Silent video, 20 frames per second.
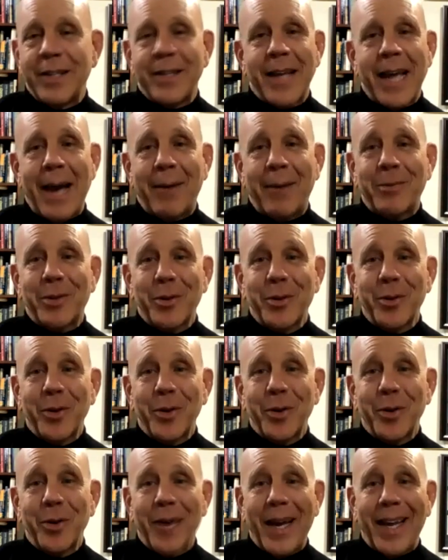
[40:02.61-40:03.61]

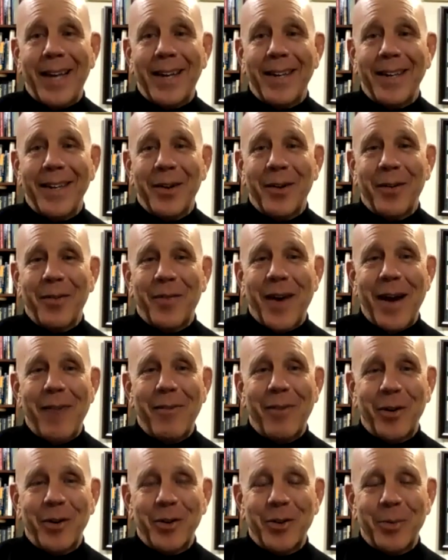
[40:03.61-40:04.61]
absolutely weighed,
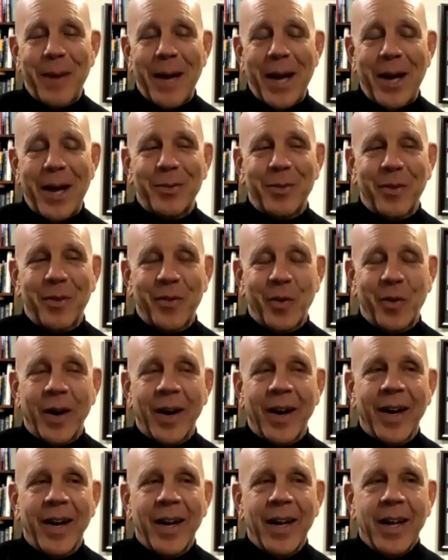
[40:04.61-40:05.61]
500 pounds before.
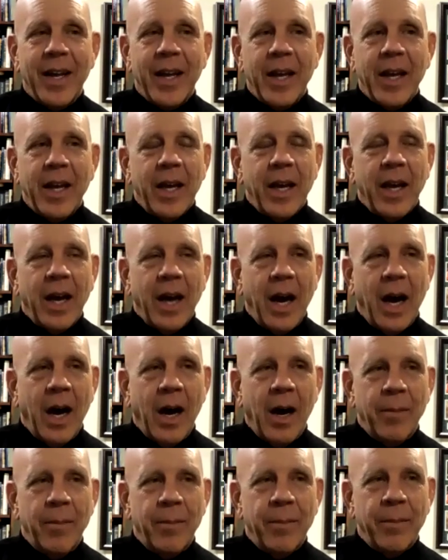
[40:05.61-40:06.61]

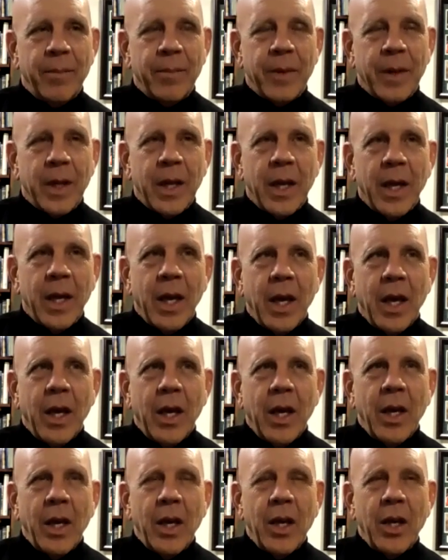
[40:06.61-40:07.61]
And
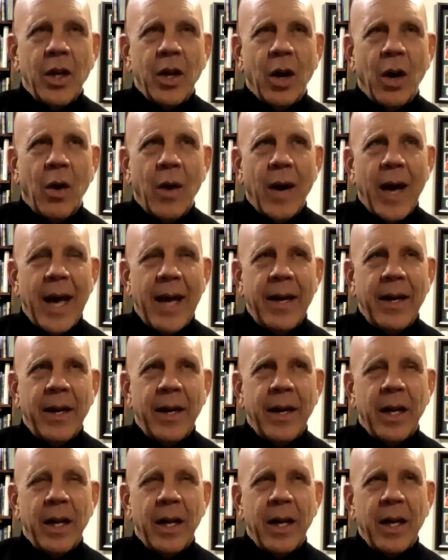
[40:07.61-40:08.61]
a
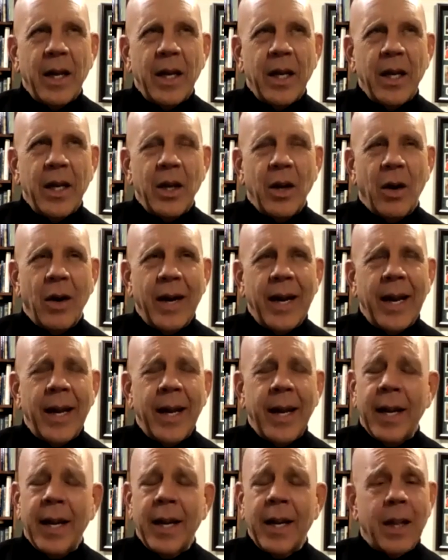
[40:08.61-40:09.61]

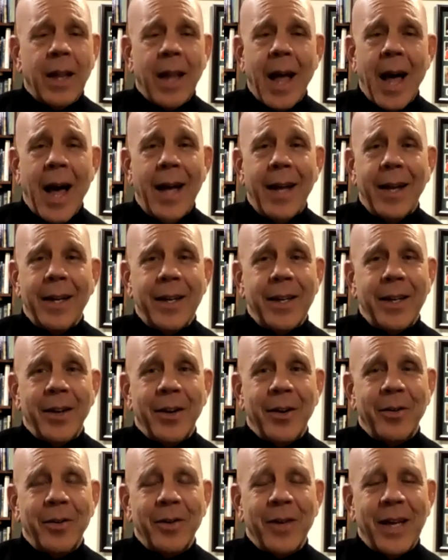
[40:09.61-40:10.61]
lot,
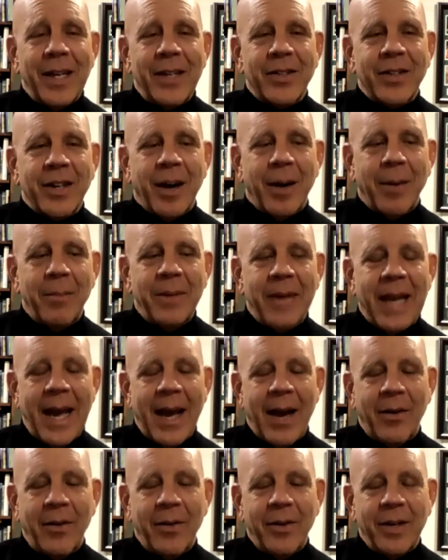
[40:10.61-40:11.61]
has come
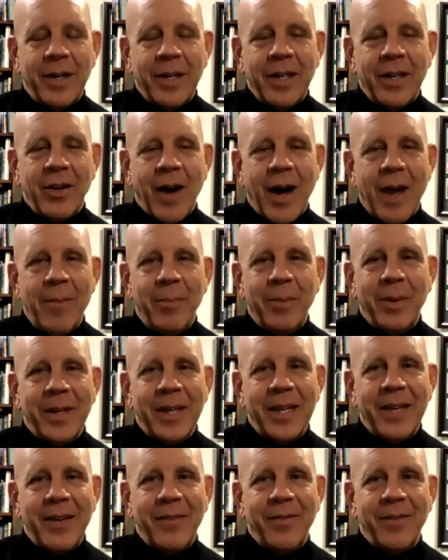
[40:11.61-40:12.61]
down, I
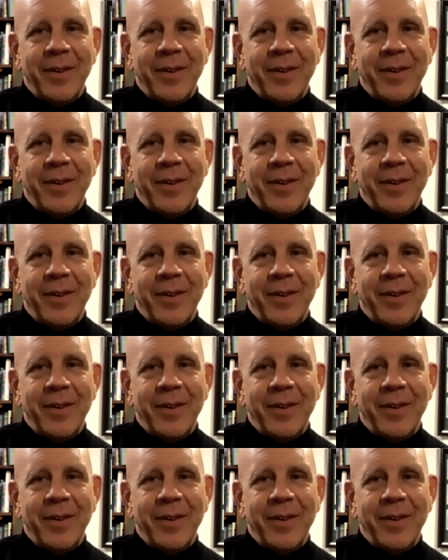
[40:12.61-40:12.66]
believe,